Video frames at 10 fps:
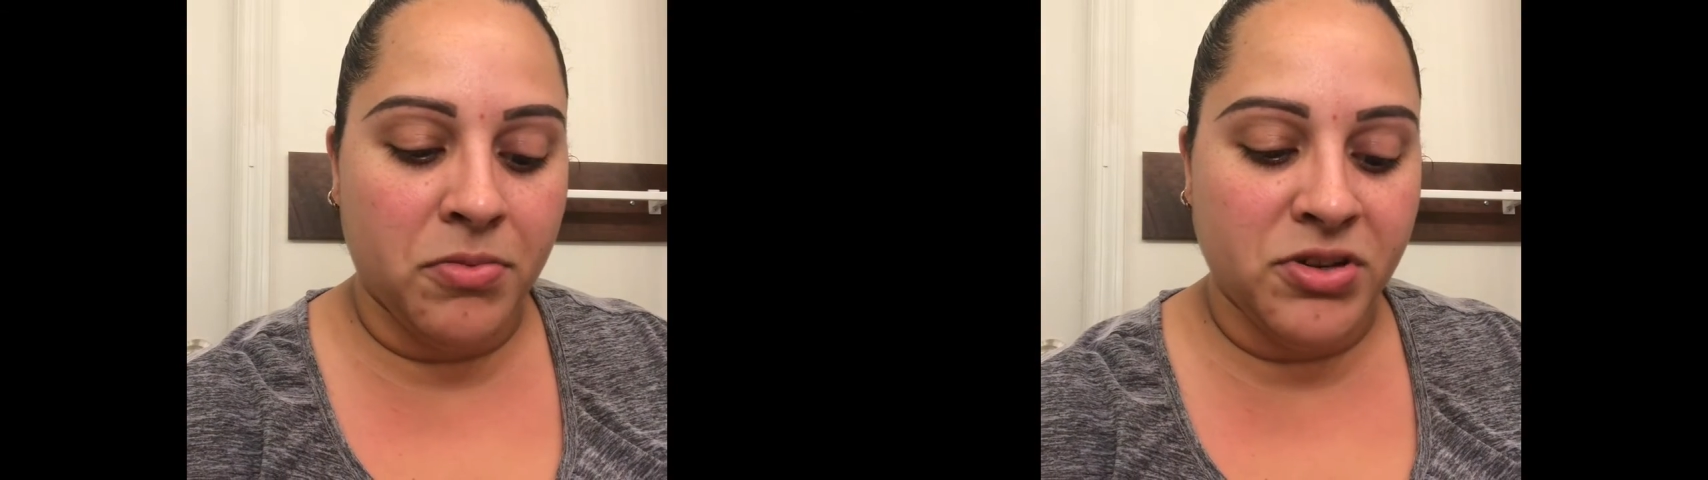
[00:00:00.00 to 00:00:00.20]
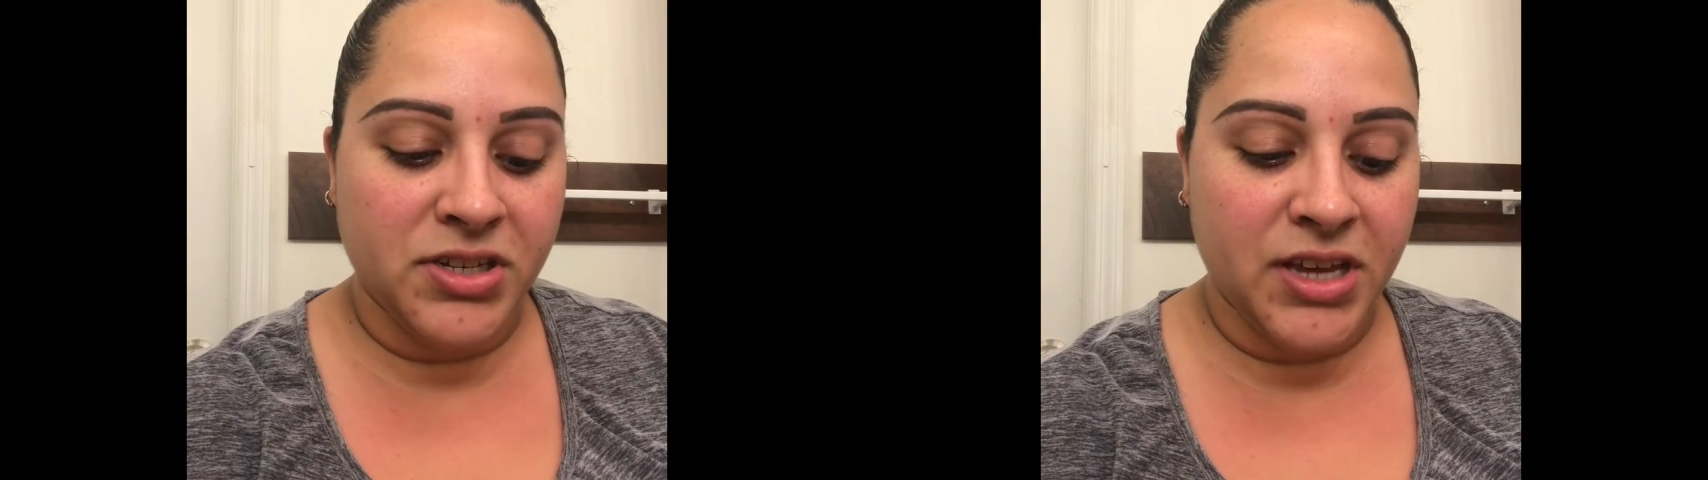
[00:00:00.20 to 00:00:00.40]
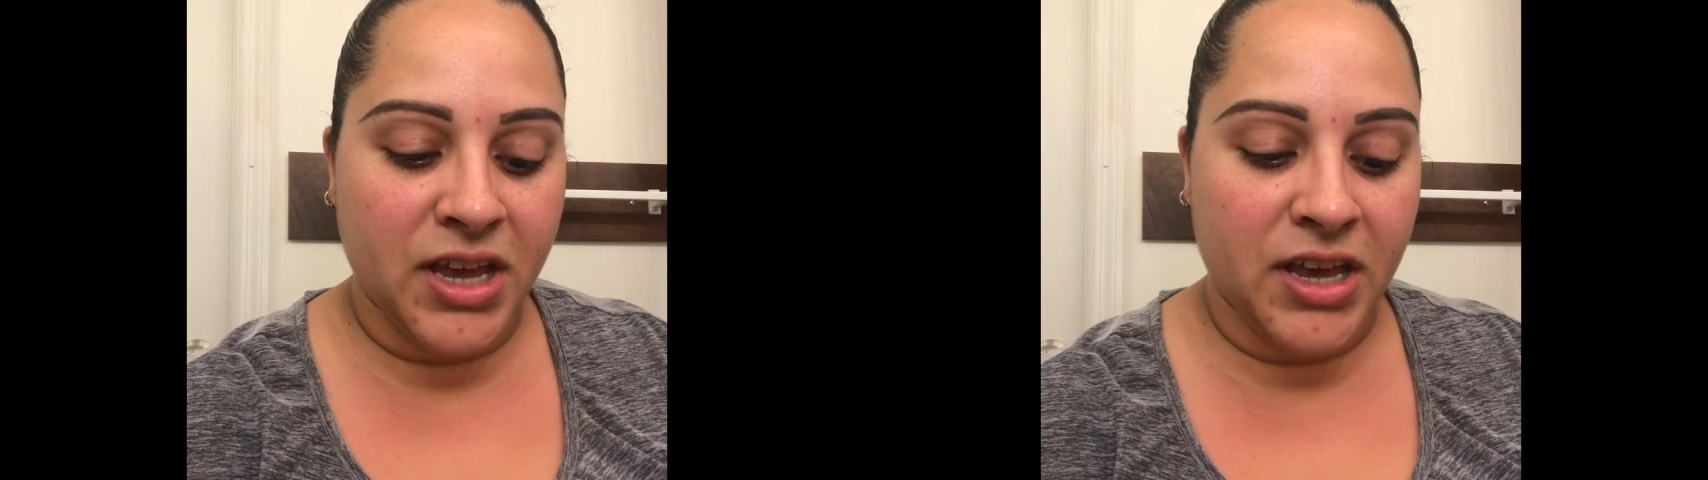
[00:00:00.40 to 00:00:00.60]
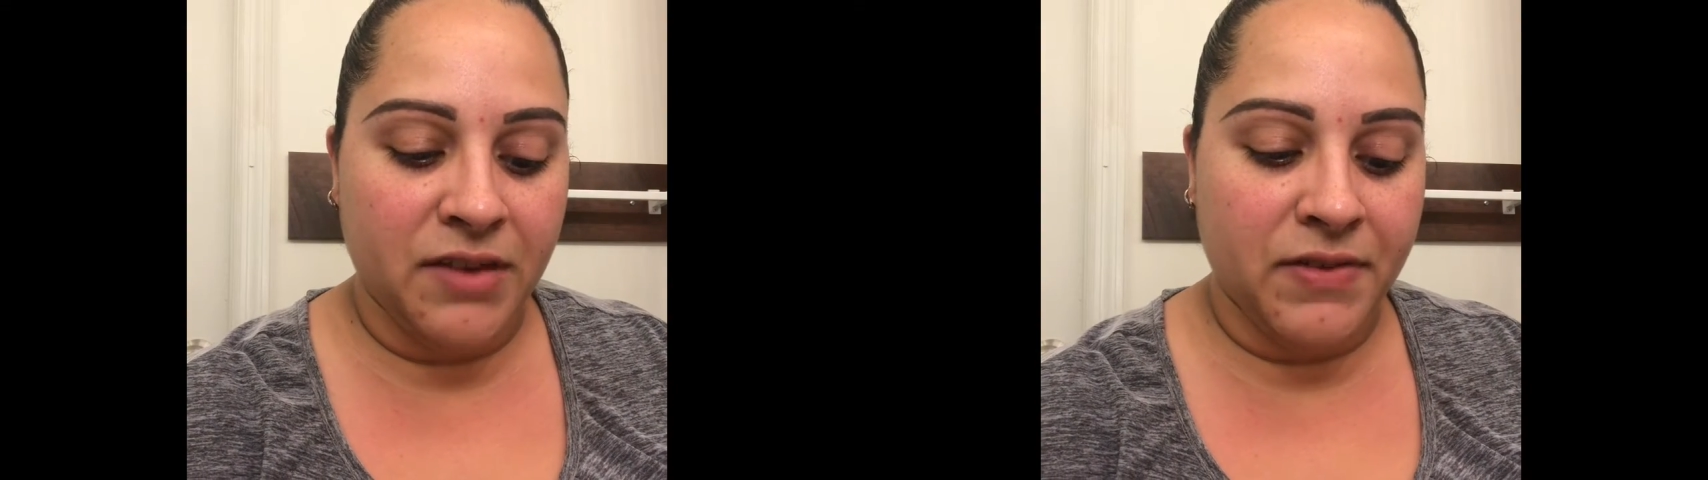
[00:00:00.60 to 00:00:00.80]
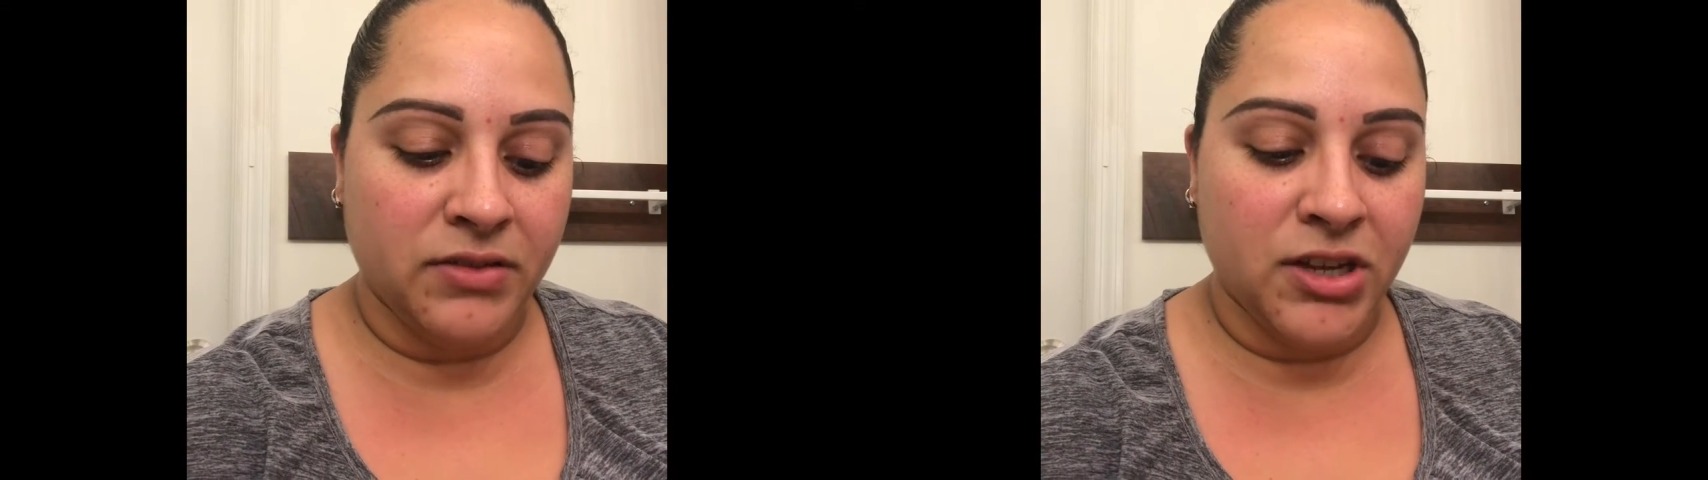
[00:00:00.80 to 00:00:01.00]
Mercier
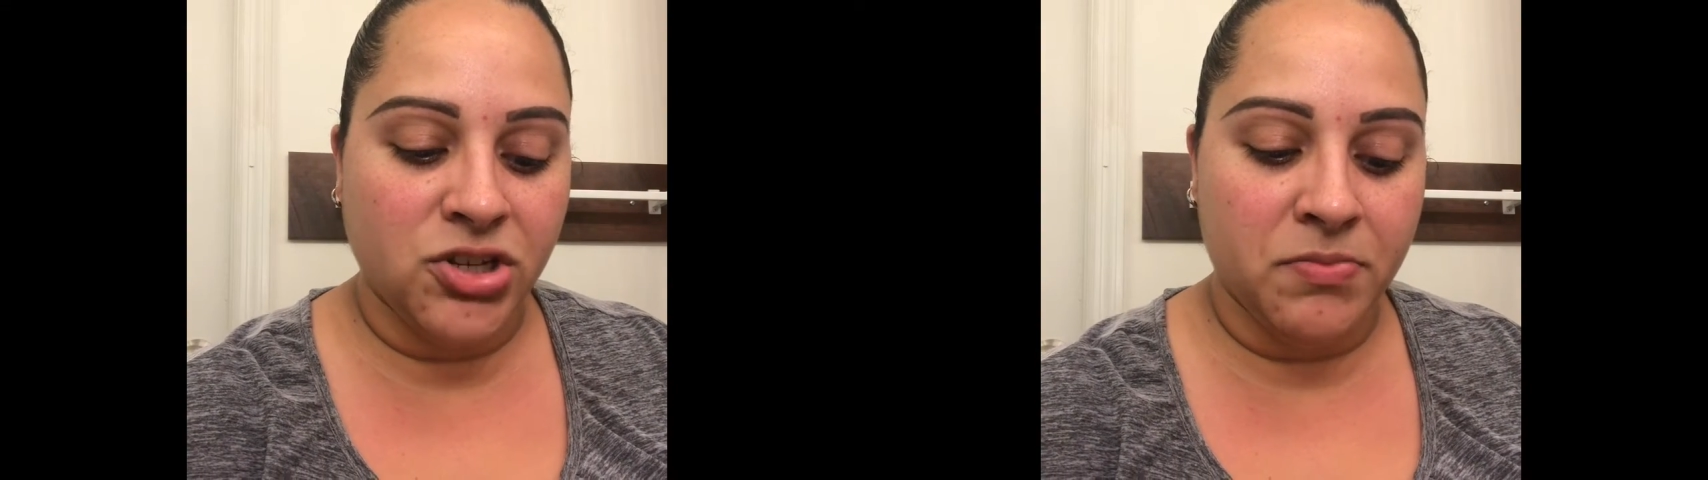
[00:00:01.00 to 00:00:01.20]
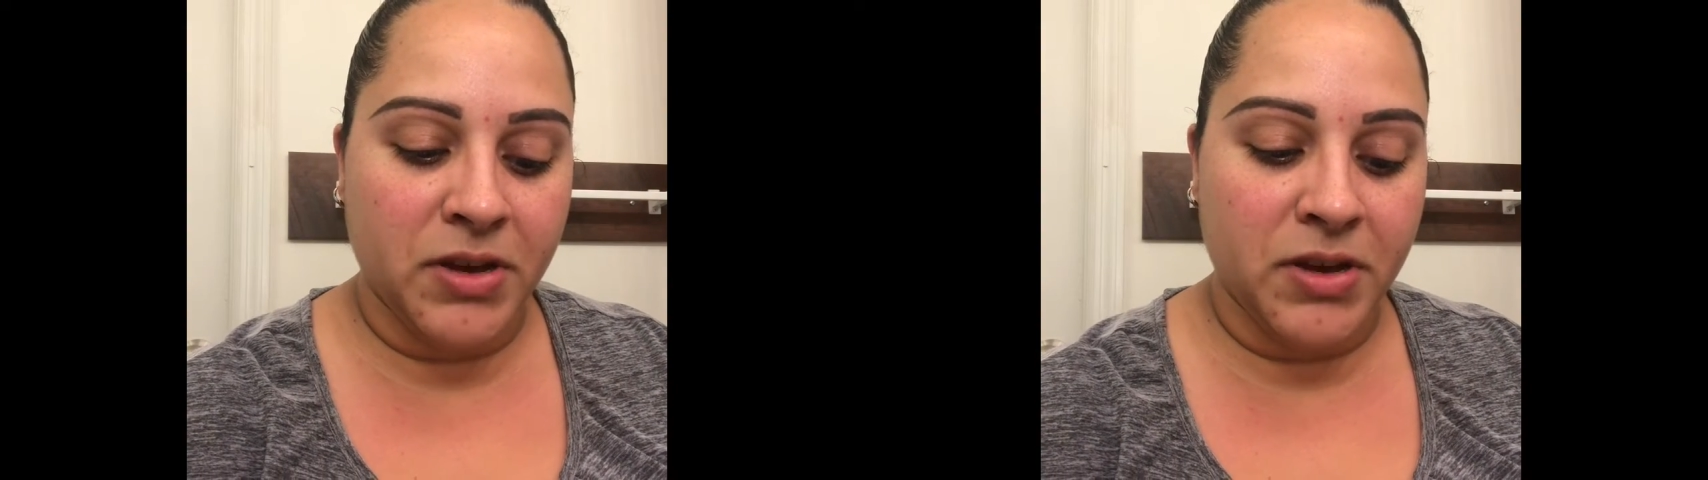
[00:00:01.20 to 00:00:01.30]
Foundation